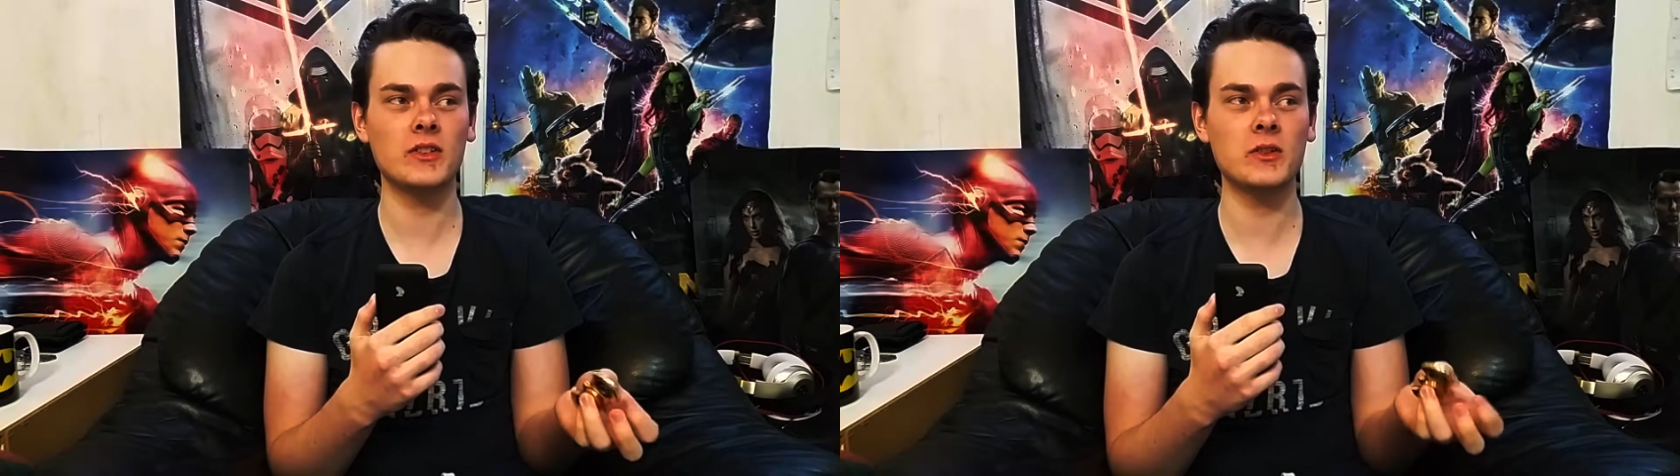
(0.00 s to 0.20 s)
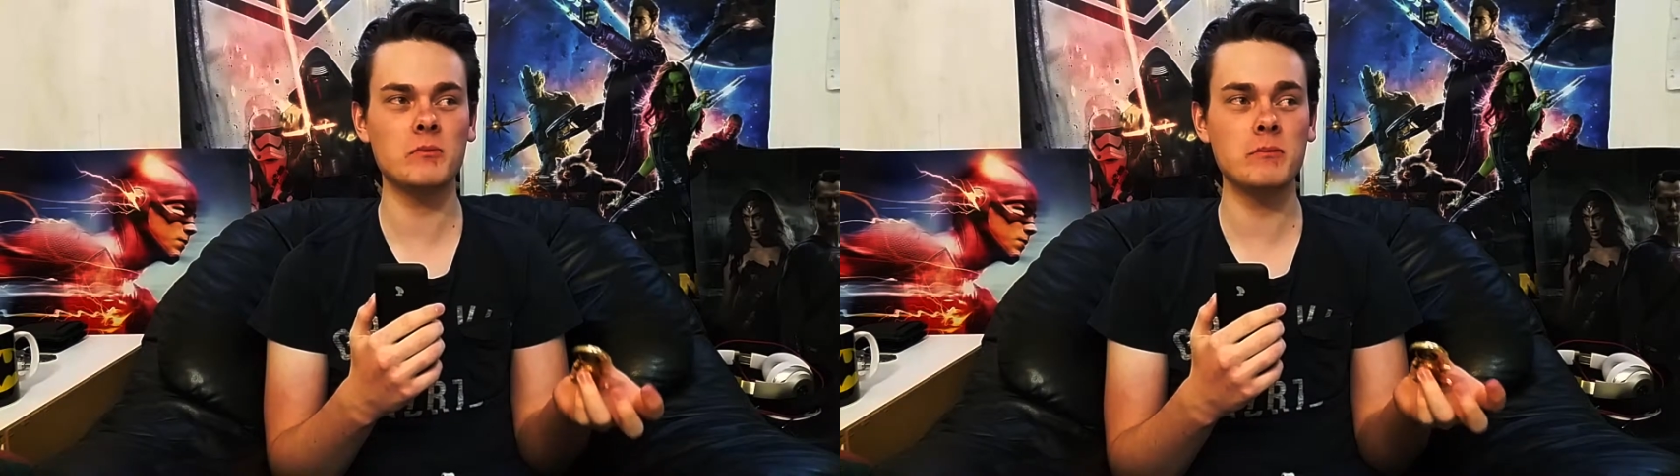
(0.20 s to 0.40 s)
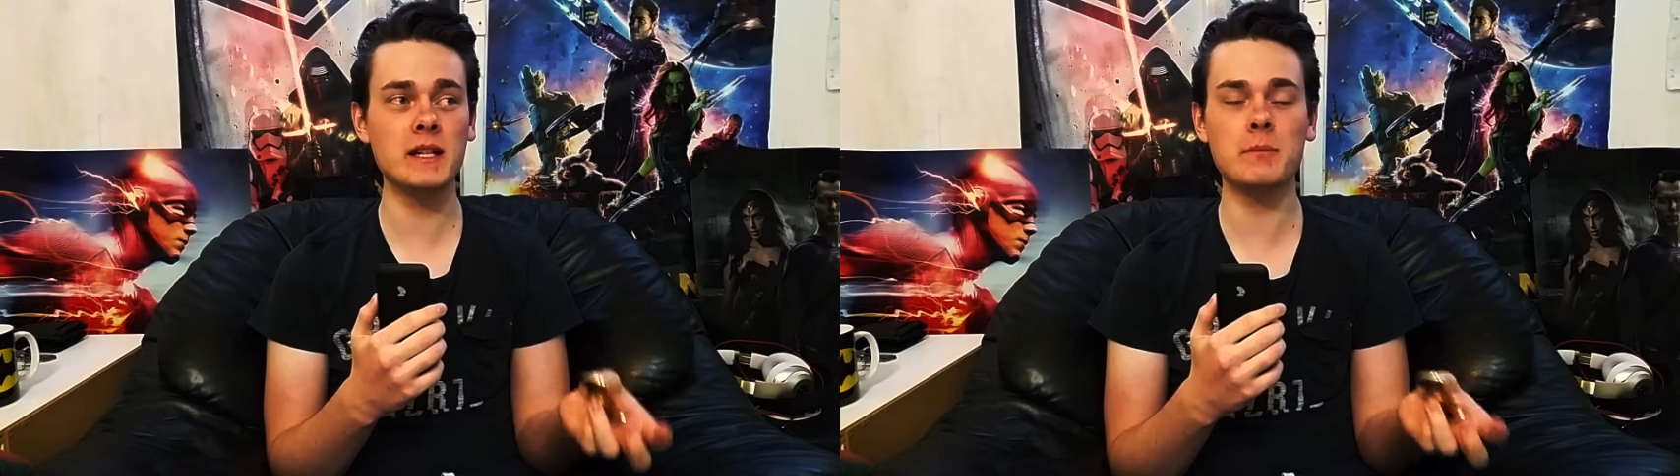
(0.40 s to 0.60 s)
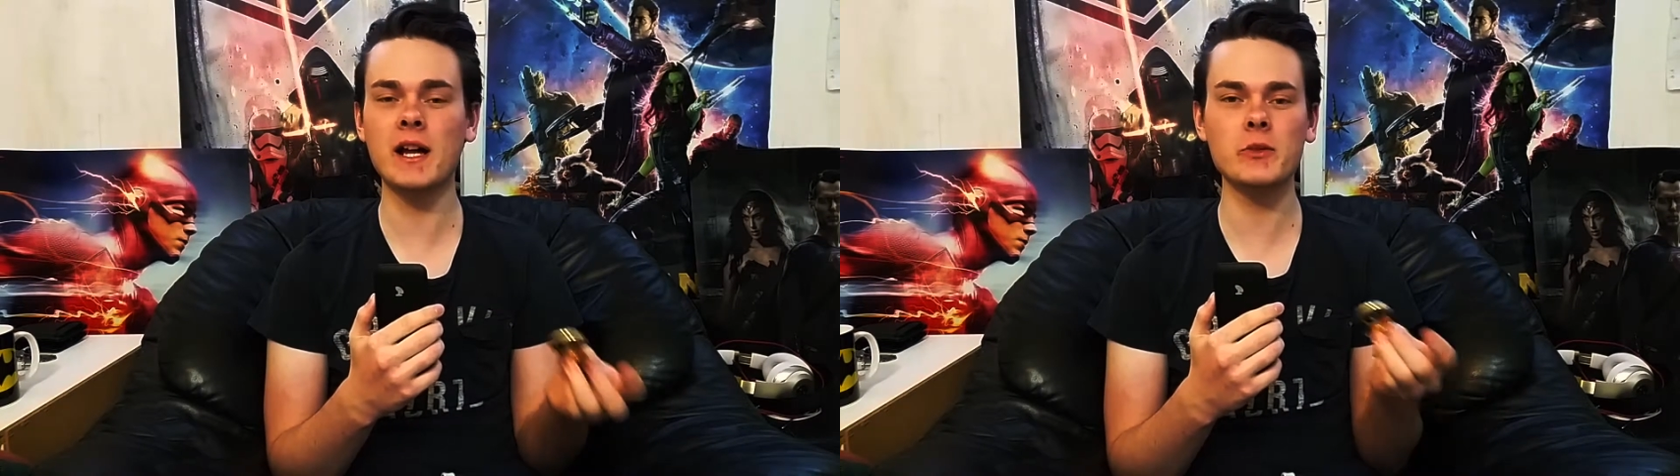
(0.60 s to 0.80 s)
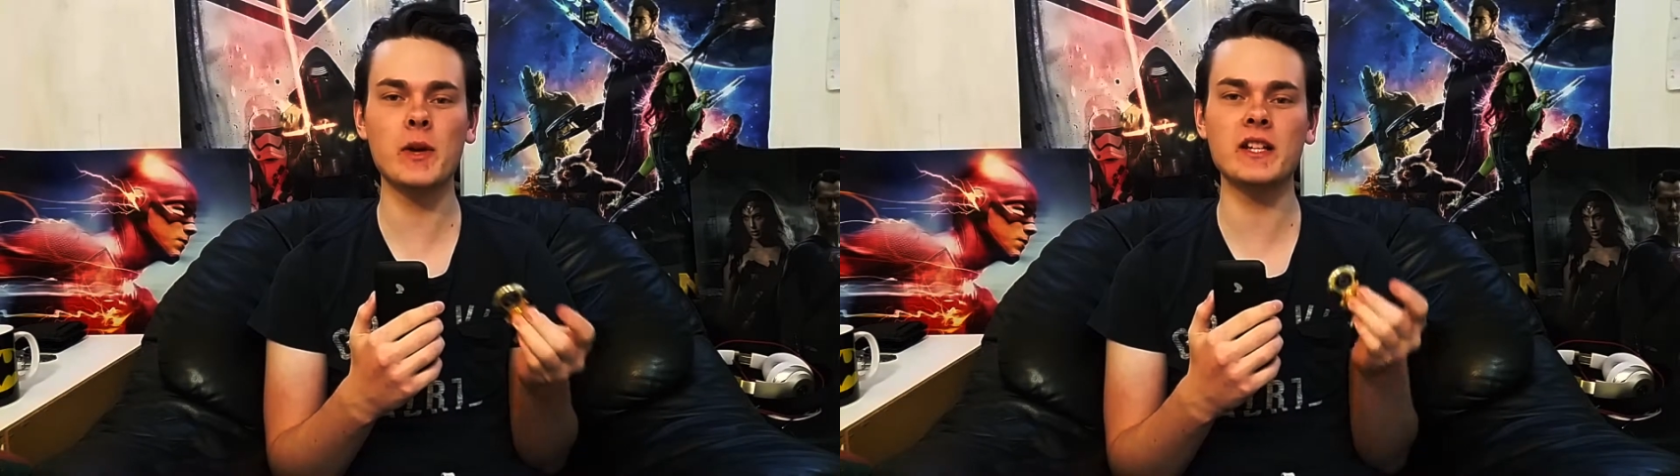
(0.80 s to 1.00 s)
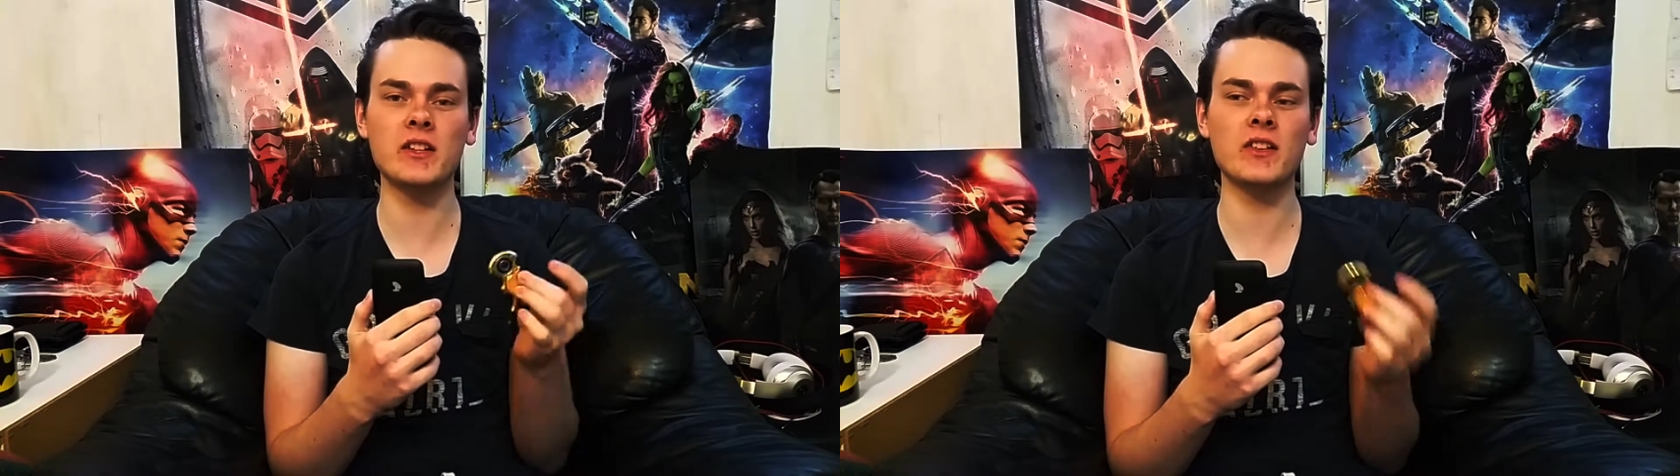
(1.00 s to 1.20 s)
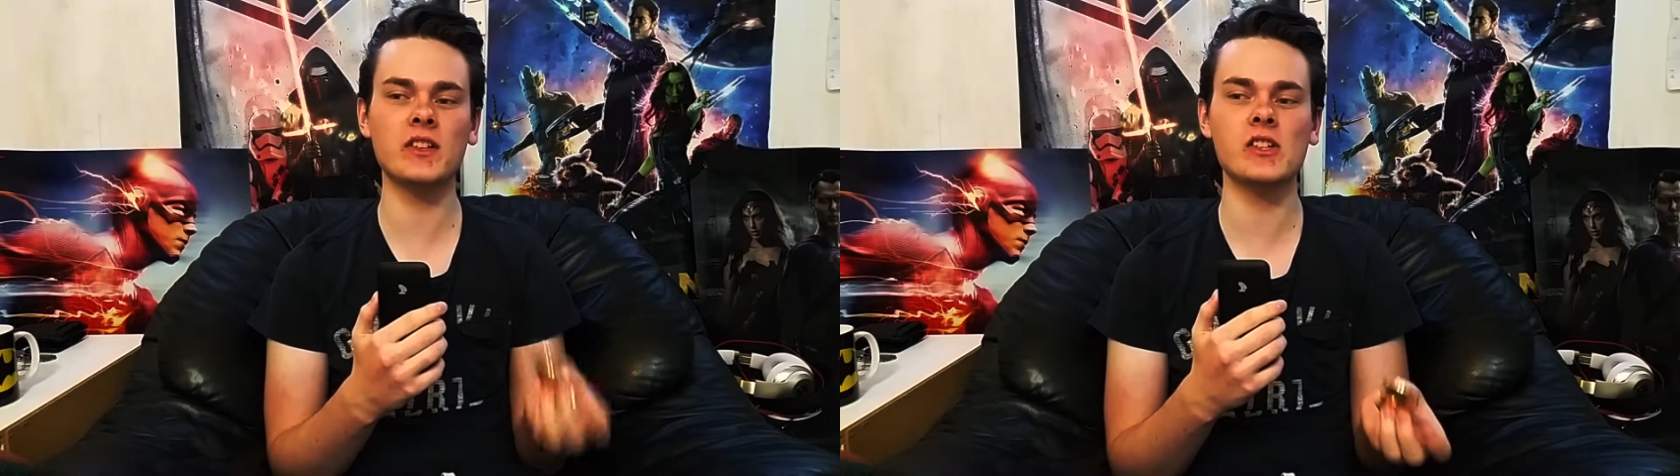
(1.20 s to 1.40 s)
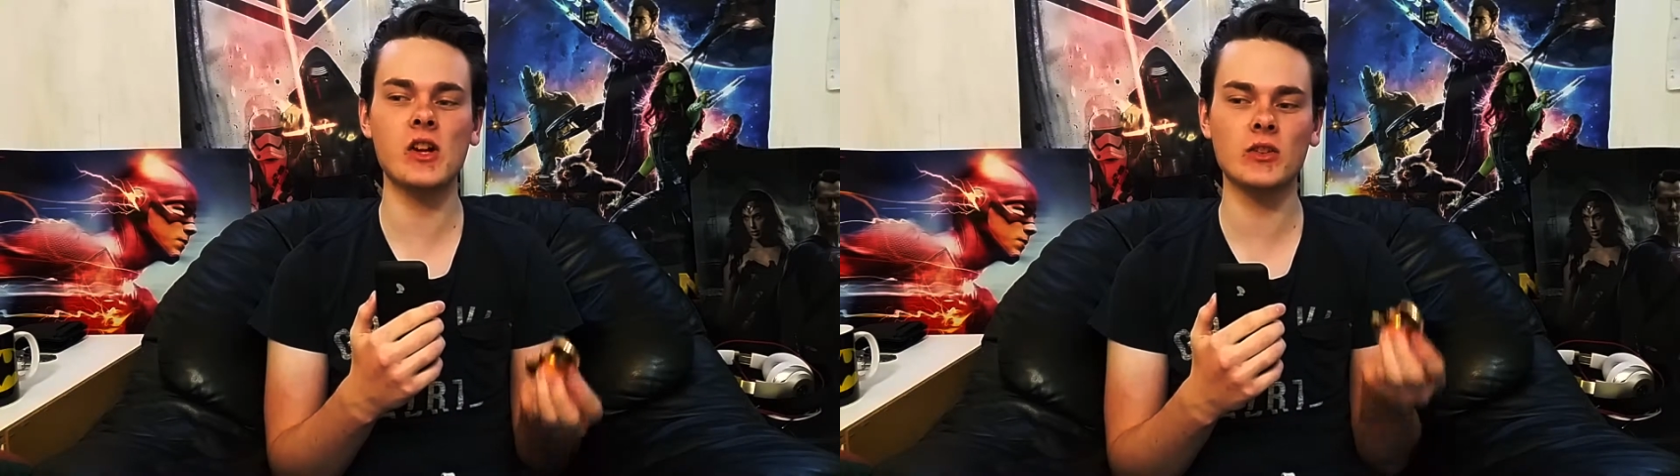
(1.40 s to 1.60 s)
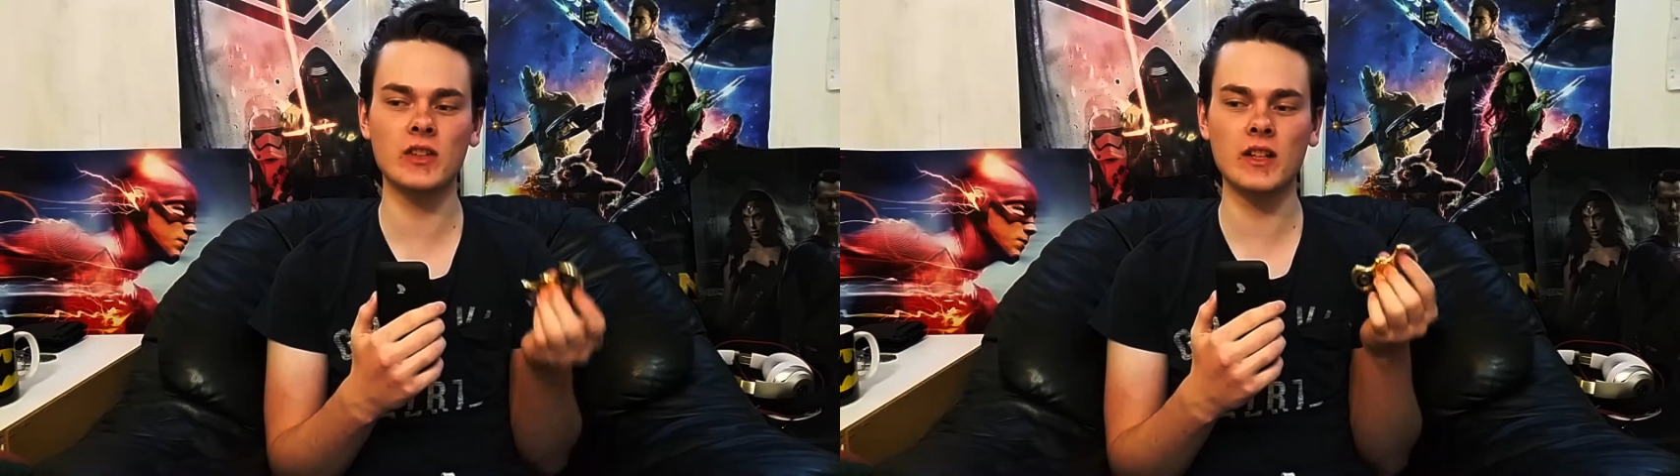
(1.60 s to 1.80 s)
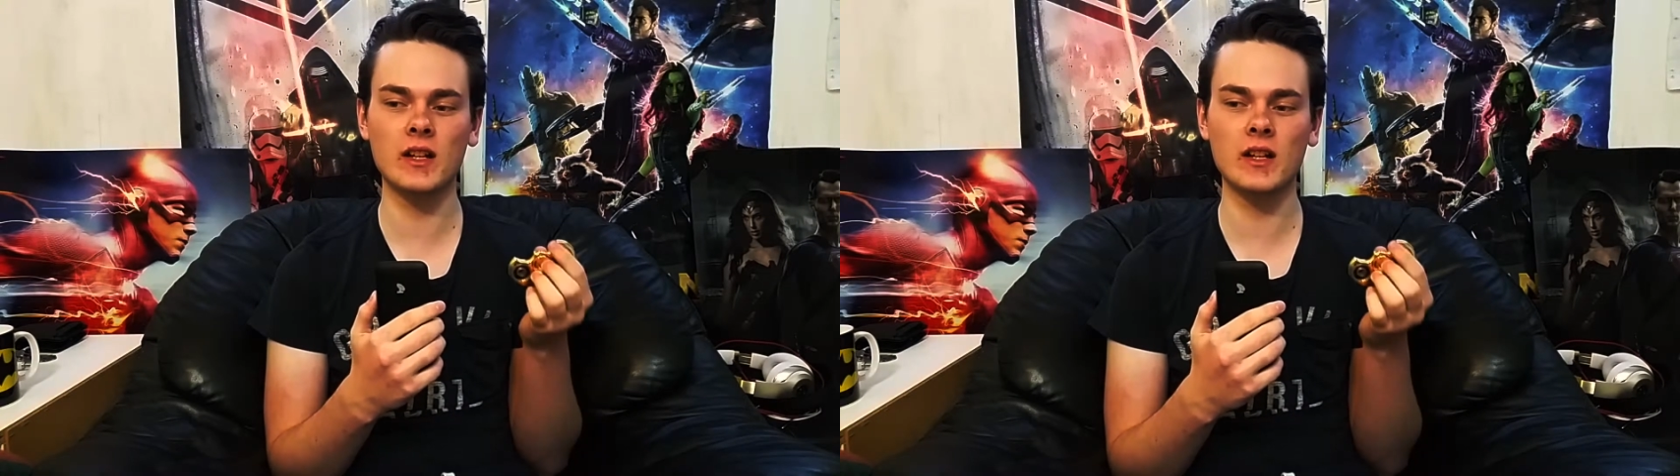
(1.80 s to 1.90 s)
to me, by the way, just so you know,